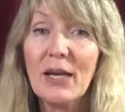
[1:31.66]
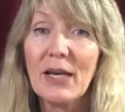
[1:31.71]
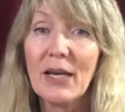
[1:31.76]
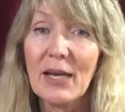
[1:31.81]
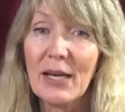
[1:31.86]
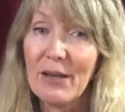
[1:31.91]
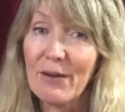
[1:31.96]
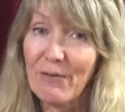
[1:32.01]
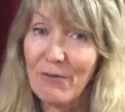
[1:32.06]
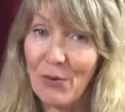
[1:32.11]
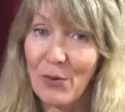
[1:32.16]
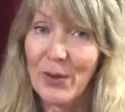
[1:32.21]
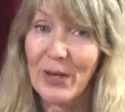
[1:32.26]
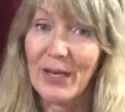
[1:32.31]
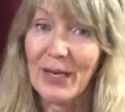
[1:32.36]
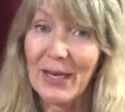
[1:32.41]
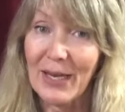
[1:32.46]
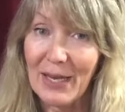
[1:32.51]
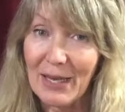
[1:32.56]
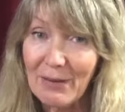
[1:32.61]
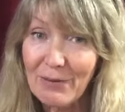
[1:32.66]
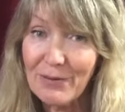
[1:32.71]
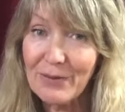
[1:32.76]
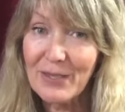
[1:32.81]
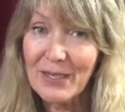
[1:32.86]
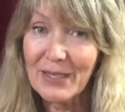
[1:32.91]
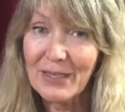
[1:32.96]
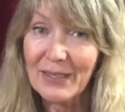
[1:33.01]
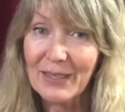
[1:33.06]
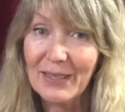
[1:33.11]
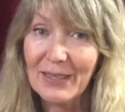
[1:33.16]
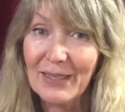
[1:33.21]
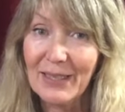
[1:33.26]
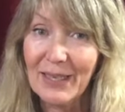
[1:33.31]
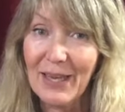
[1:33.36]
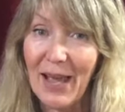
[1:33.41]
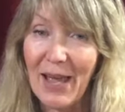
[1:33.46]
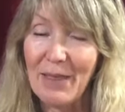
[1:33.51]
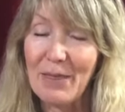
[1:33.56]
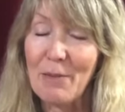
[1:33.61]
clairvoyant gift.
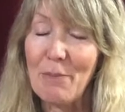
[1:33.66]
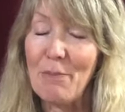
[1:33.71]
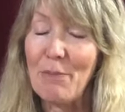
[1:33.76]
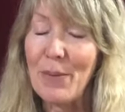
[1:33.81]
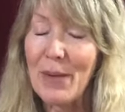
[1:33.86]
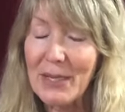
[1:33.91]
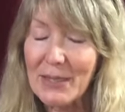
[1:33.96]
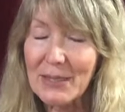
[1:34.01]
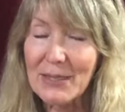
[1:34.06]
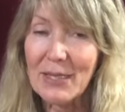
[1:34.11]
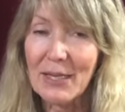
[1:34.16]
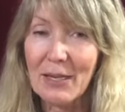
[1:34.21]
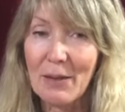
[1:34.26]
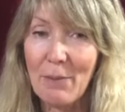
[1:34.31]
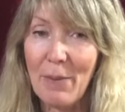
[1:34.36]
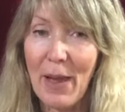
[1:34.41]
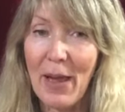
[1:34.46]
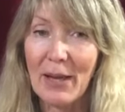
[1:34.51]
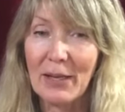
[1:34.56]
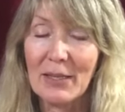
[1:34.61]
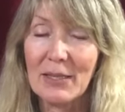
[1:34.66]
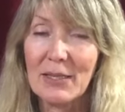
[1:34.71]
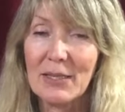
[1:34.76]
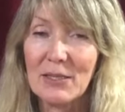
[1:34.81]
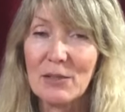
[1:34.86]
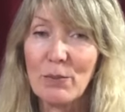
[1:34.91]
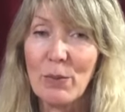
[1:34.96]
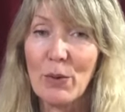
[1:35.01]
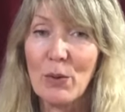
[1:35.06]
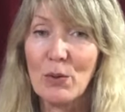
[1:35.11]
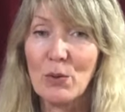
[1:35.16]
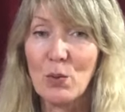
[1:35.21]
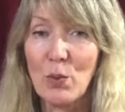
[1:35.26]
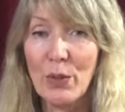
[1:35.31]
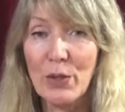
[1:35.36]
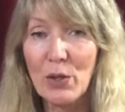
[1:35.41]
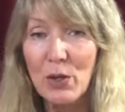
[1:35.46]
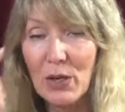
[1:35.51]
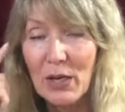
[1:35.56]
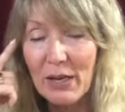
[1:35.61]
And the best thing about it is because
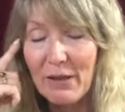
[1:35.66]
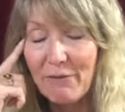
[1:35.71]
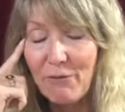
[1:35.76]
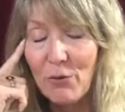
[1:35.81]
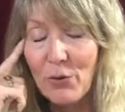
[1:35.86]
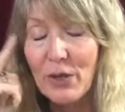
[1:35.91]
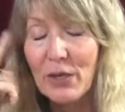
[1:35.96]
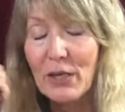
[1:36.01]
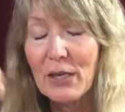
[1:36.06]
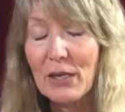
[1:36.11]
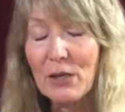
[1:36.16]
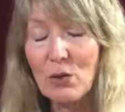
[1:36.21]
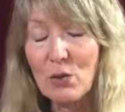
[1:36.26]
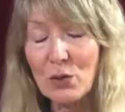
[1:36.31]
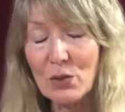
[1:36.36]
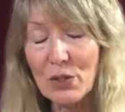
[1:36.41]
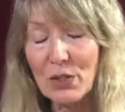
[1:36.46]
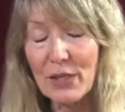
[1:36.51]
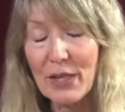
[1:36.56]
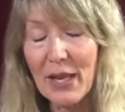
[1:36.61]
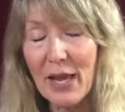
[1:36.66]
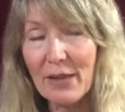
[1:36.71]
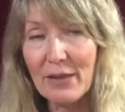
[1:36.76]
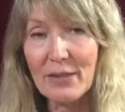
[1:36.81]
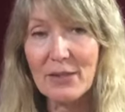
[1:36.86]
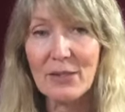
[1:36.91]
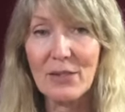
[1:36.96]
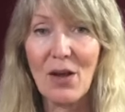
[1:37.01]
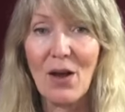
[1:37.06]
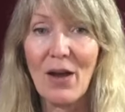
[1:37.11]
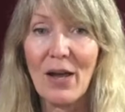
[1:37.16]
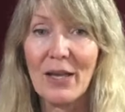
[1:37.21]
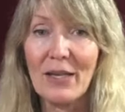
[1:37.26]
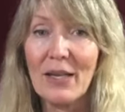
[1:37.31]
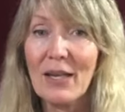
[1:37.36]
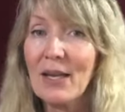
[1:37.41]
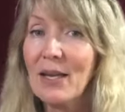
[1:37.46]
when you clairvoyantly look to the other side,